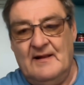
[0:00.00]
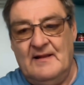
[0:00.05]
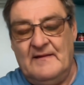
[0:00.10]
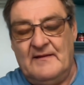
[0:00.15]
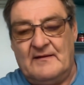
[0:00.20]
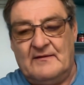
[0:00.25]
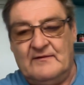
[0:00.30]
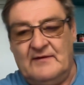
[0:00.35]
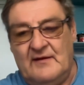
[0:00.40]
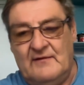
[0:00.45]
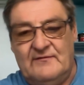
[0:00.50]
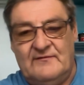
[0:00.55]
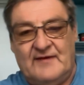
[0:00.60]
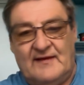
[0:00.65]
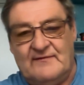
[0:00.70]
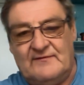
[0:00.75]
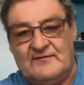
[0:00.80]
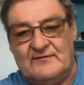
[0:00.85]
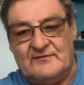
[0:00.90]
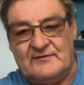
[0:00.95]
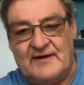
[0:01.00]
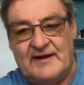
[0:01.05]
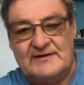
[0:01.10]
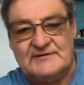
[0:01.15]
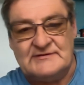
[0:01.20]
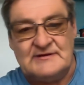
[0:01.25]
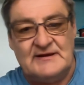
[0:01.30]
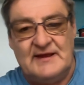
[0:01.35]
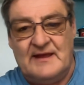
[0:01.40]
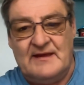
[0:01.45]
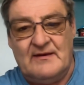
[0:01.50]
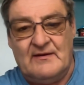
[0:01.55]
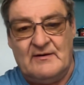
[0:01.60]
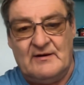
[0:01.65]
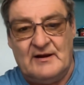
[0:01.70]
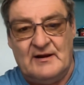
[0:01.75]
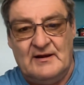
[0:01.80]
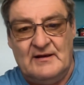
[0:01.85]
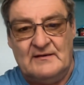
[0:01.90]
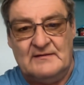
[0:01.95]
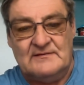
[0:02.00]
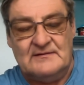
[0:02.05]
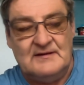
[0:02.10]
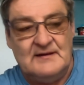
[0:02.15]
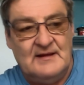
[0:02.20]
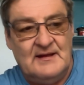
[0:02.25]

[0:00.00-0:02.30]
They've got no sense of direction. They ain't got a clue.